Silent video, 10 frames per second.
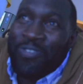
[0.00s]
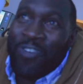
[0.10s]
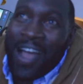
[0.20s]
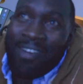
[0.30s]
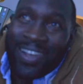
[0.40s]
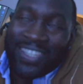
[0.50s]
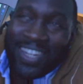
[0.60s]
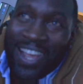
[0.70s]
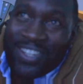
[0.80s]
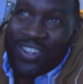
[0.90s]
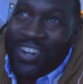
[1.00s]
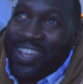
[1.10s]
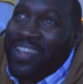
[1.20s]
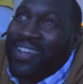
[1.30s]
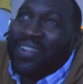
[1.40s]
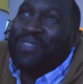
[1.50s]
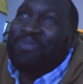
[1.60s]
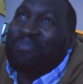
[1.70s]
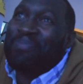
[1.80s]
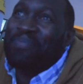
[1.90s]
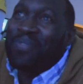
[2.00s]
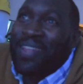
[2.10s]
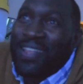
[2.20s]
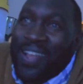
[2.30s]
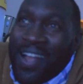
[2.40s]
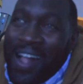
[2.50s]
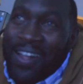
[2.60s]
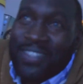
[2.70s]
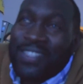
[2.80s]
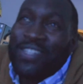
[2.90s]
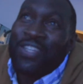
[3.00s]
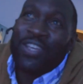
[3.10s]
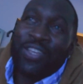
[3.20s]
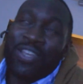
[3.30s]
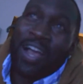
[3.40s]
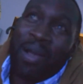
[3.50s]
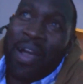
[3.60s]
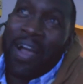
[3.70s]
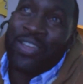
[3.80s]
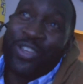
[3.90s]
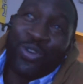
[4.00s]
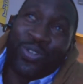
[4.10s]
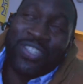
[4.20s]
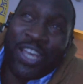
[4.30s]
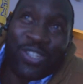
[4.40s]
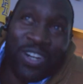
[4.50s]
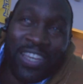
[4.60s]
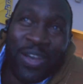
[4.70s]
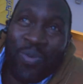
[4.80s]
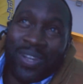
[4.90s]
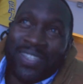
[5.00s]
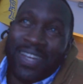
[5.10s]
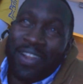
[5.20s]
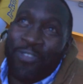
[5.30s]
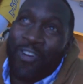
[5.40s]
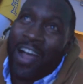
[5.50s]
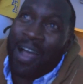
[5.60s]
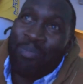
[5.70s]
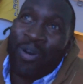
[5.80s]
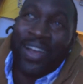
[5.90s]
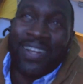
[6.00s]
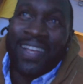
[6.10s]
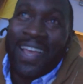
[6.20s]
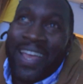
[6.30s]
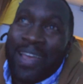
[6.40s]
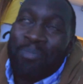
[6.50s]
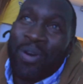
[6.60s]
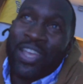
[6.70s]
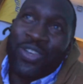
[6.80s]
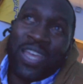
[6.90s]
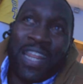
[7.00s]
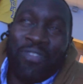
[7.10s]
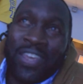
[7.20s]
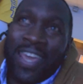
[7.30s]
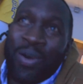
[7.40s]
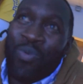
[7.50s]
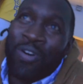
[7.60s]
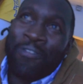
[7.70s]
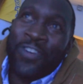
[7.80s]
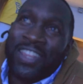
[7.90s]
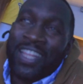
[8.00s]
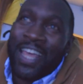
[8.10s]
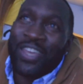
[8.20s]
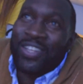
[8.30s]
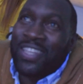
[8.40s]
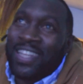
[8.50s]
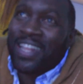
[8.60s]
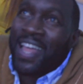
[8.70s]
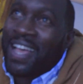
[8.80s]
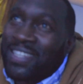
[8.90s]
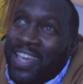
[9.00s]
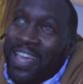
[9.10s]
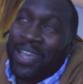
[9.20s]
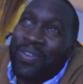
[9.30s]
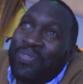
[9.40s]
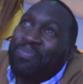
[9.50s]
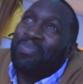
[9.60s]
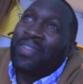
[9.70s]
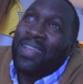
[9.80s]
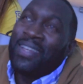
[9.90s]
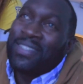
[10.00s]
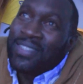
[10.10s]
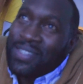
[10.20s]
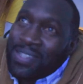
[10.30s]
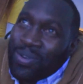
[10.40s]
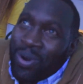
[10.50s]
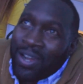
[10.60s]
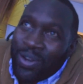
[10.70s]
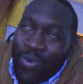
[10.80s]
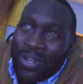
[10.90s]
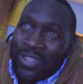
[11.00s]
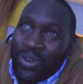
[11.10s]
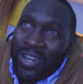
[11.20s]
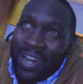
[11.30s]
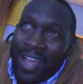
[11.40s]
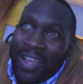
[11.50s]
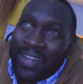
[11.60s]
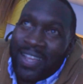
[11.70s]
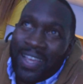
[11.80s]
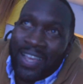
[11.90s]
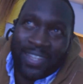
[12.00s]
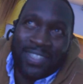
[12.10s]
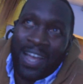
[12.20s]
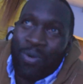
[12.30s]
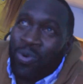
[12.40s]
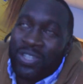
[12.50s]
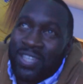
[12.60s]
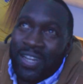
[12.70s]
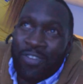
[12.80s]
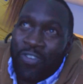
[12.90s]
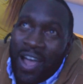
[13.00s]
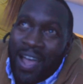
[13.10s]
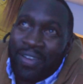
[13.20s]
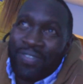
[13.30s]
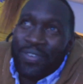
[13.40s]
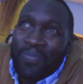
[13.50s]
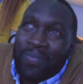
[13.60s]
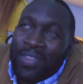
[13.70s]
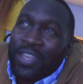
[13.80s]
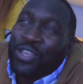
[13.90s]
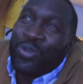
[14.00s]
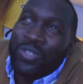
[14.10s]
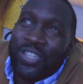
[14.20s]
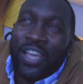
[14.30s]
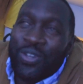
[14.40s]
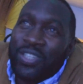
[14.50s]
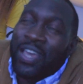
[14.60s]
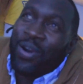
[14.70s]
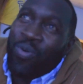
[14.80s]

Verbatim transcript: I said I was going to get. How much I had? Can you read the score? You say he's going to get 175. But how much right? did I get? But you didn't even get 150 like but what did, did I get? Game. But what did I get? What, the 139? It's yeah. not 175. What you got? You said you was getting